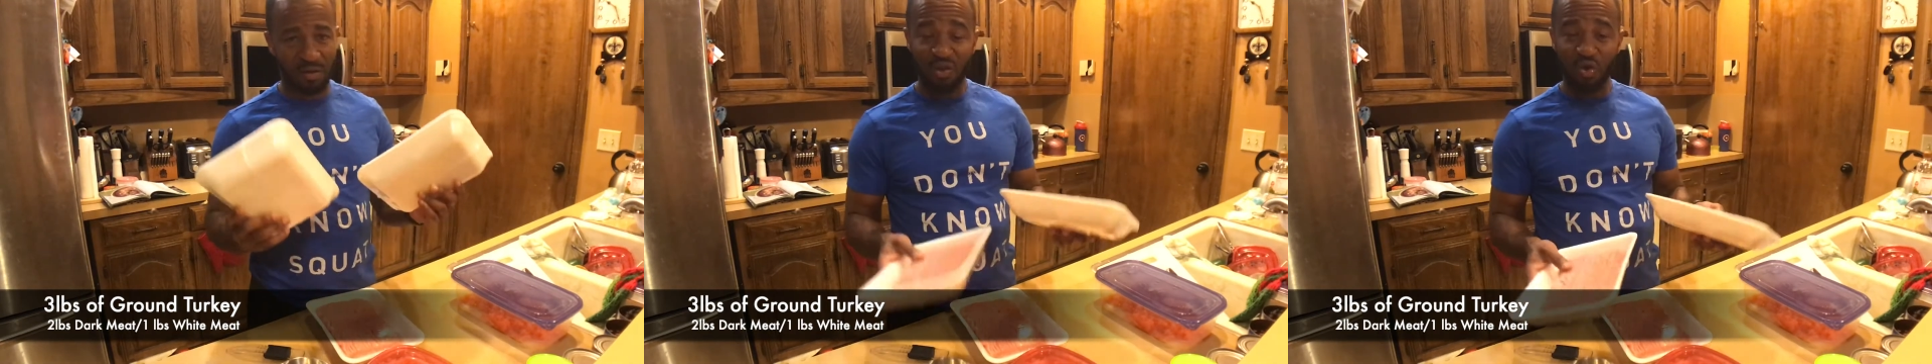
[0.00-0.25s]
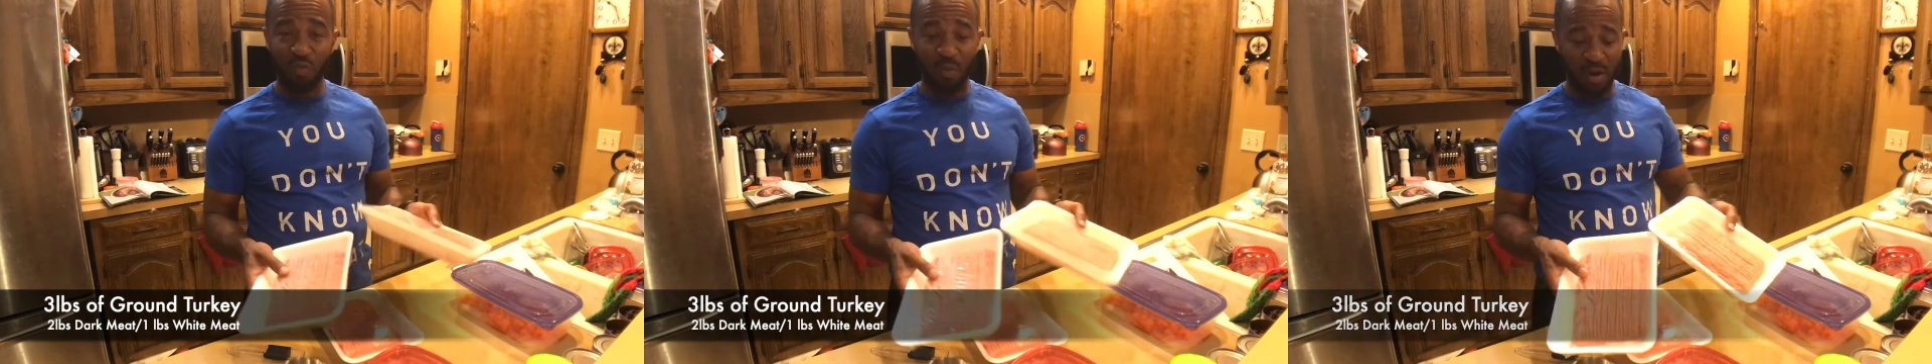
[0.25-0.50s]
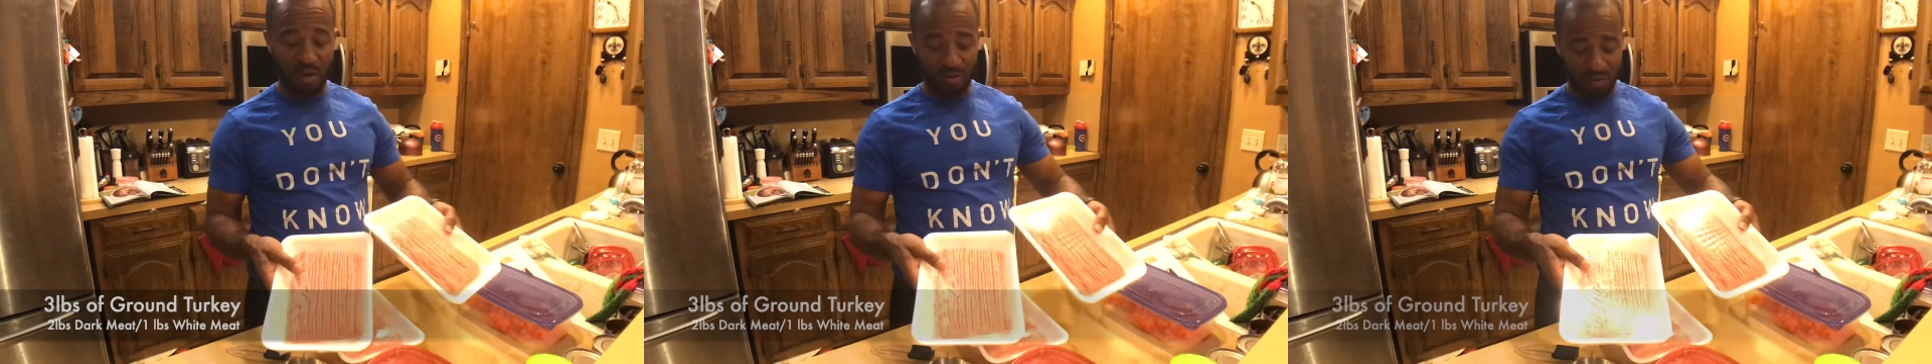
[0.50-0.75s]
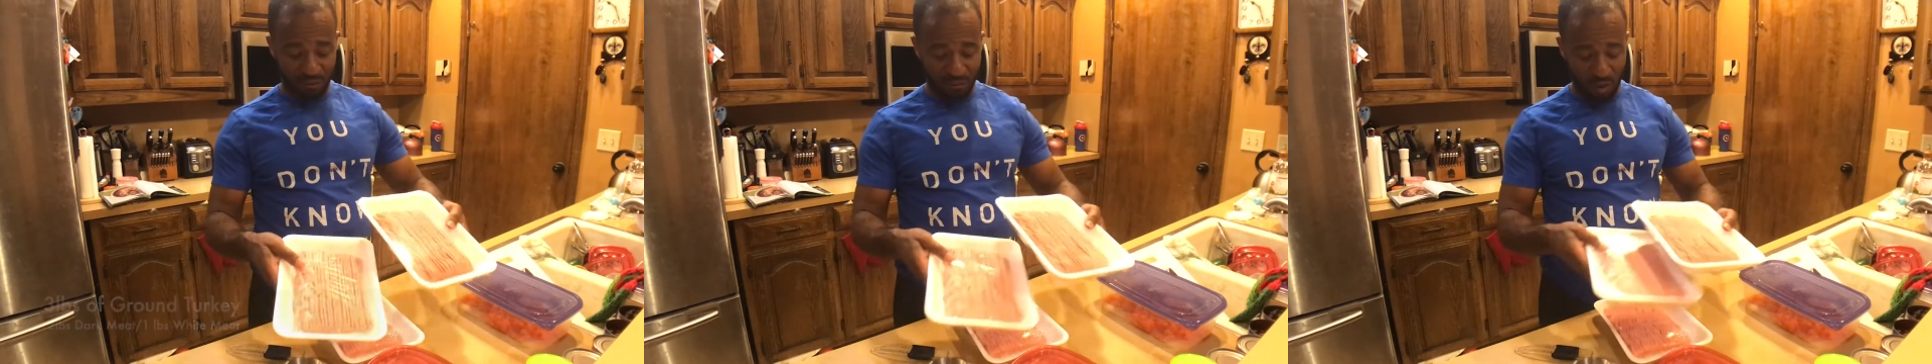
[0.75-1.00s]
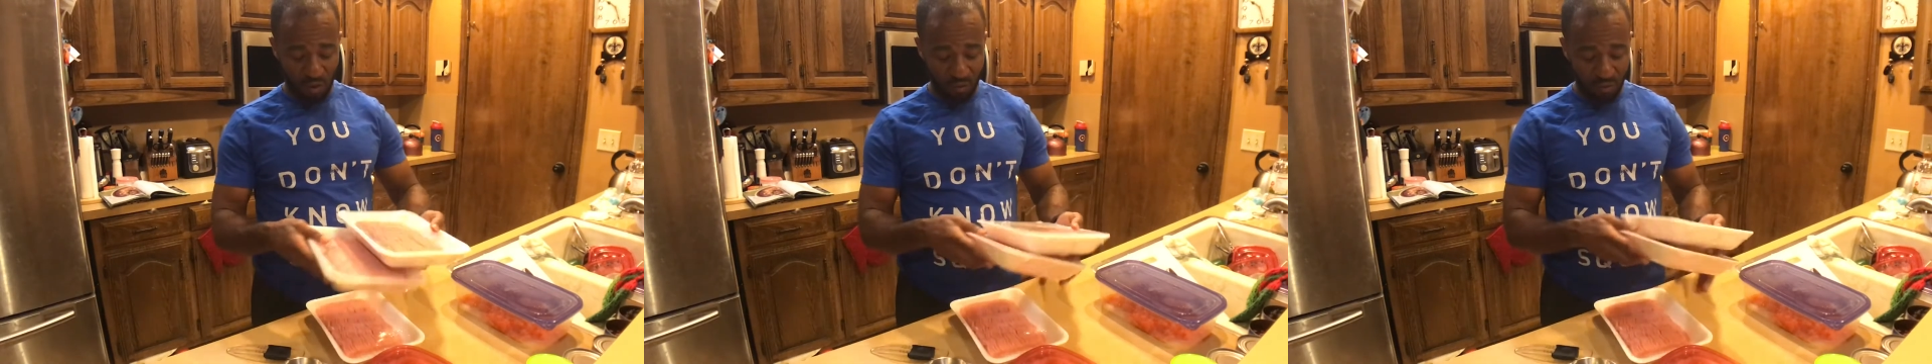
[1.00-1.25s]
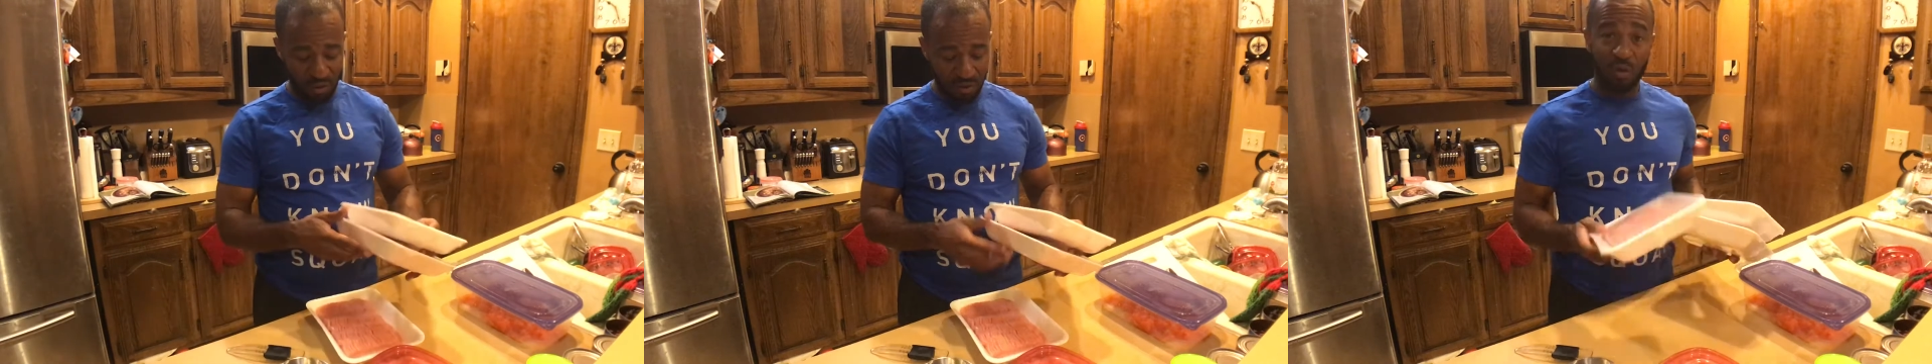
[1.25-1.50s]
2 pounds of dark
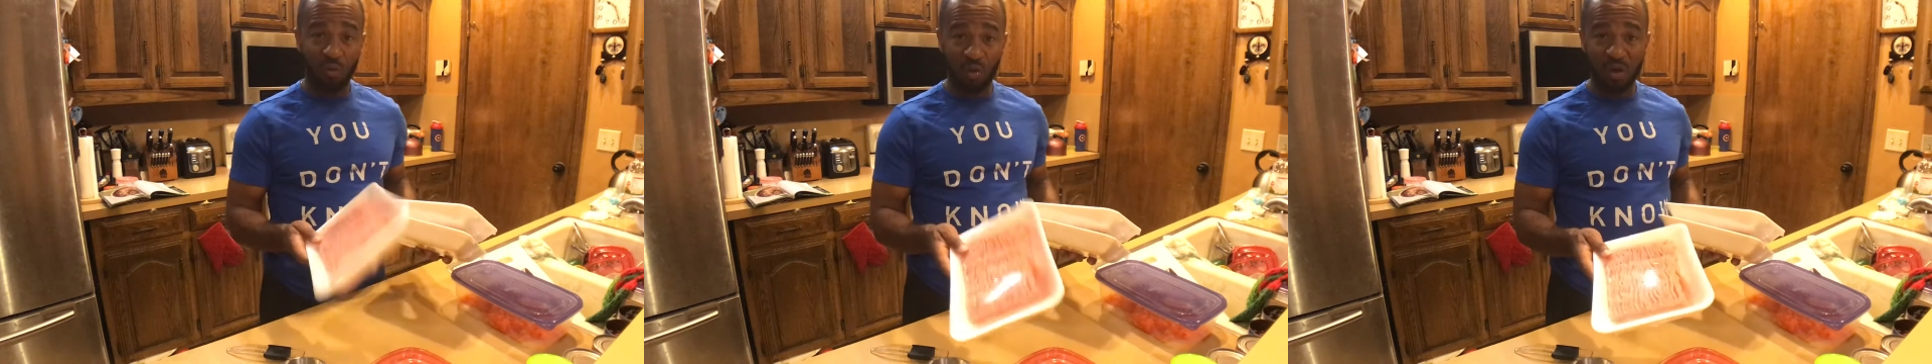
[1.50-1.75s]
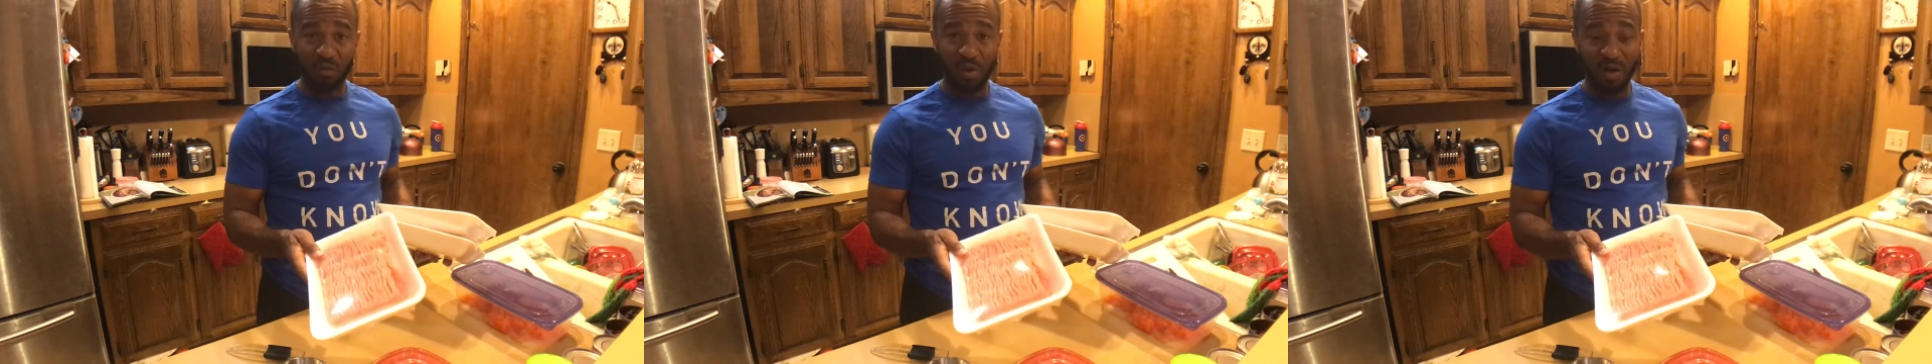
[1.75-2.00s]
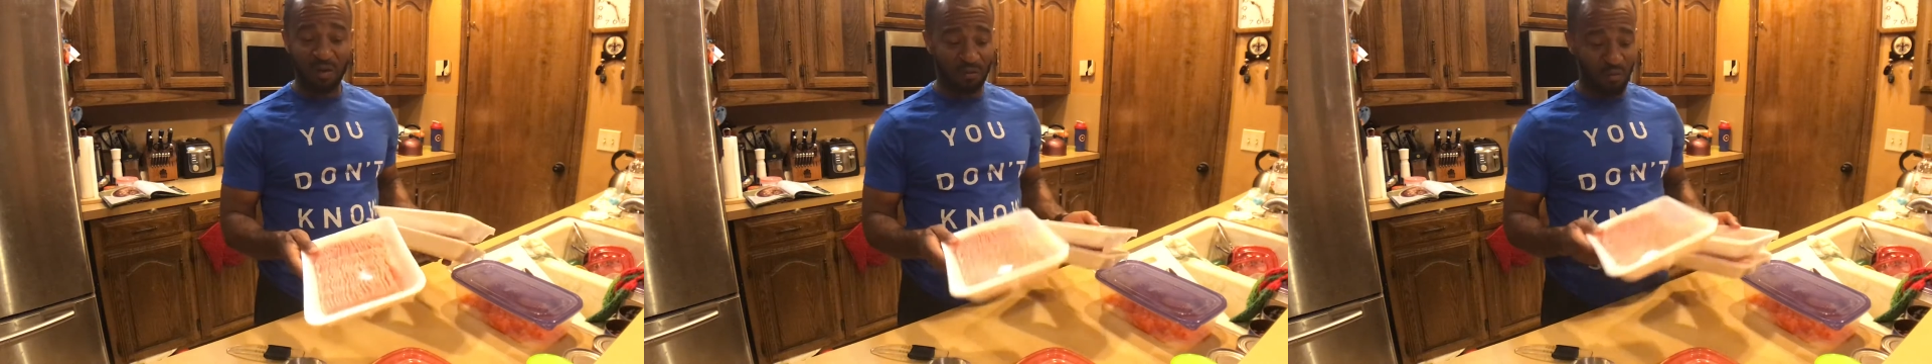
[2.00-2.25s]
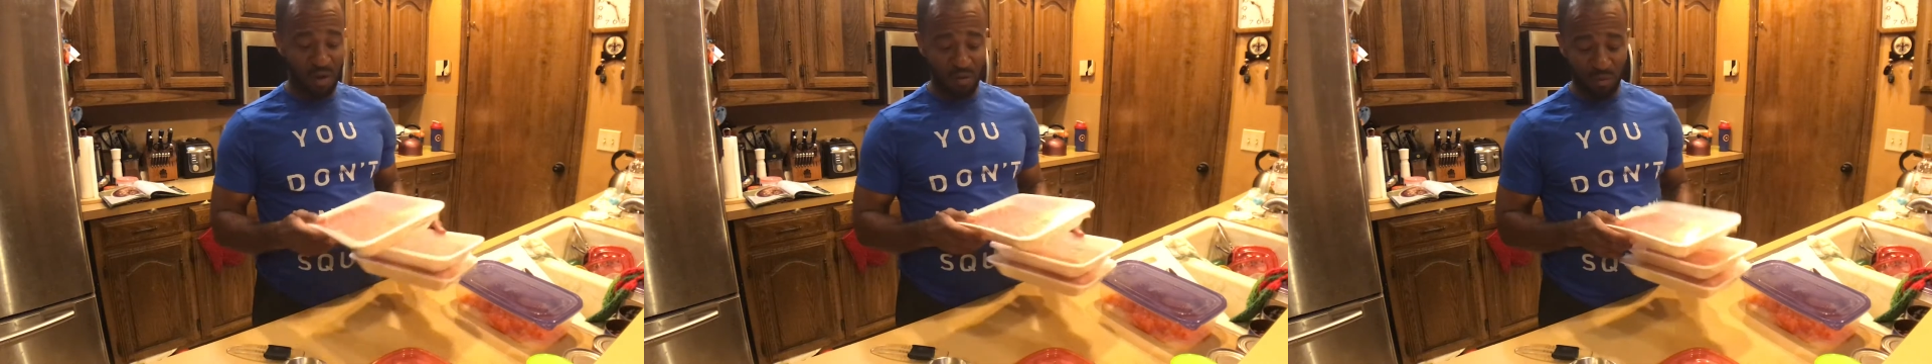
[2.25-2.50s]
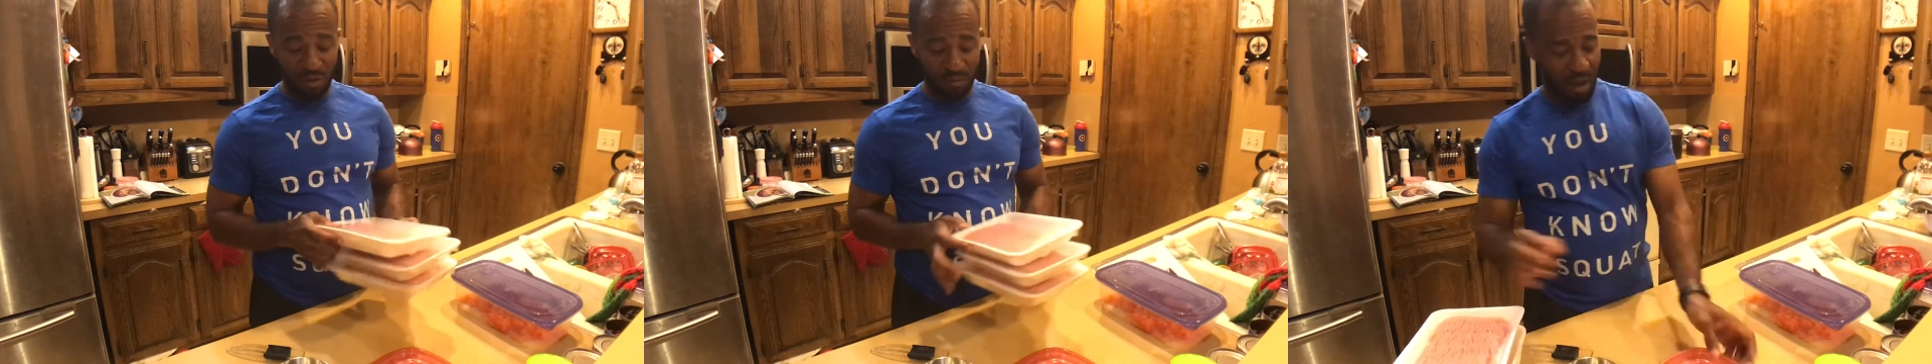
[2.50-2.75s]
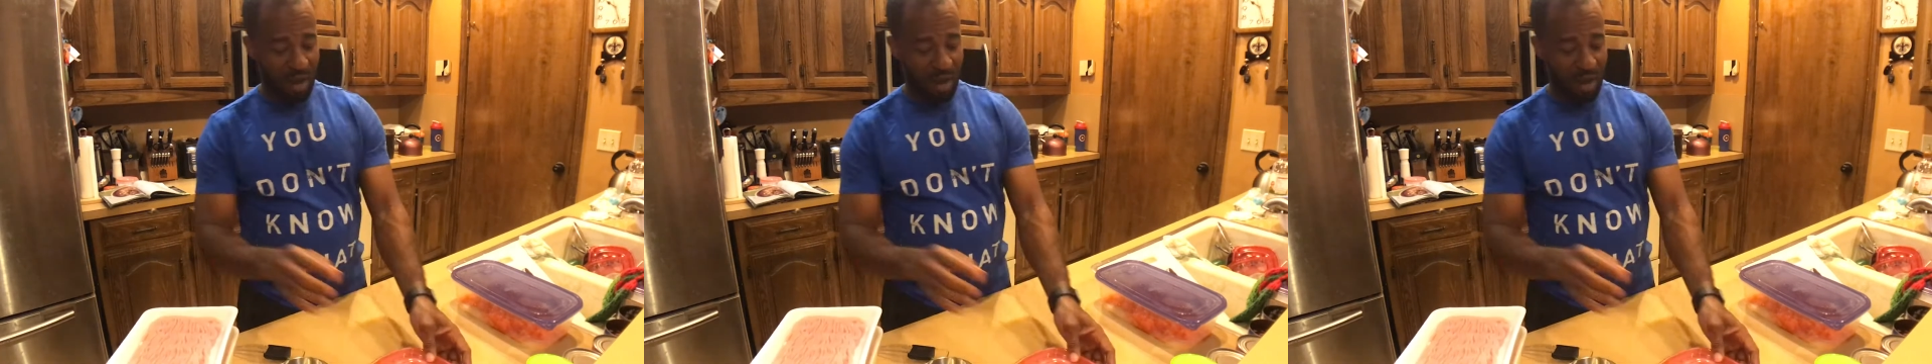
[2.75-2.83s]
meat, 1 pound of white meat.